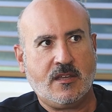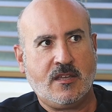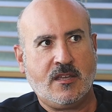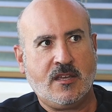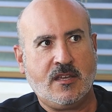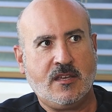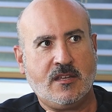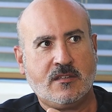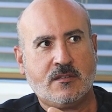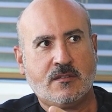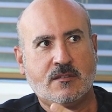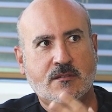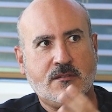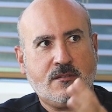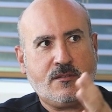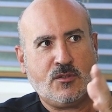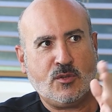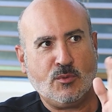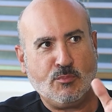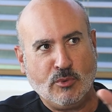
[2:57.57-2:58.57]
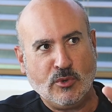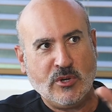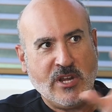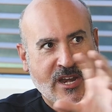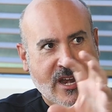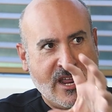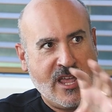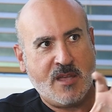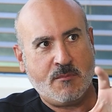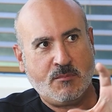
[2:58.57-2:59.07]
is to put a
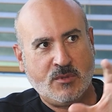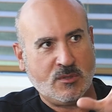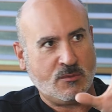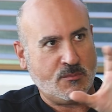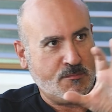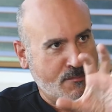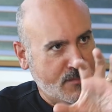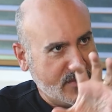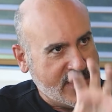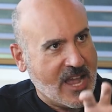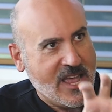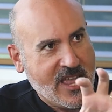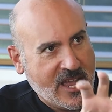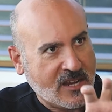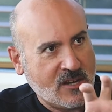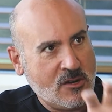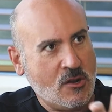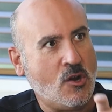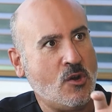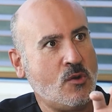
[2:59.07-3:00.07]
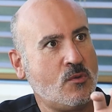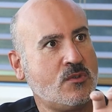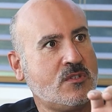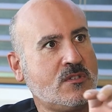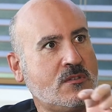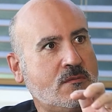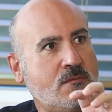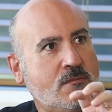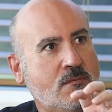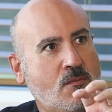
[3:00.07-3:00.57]
name, to diagnose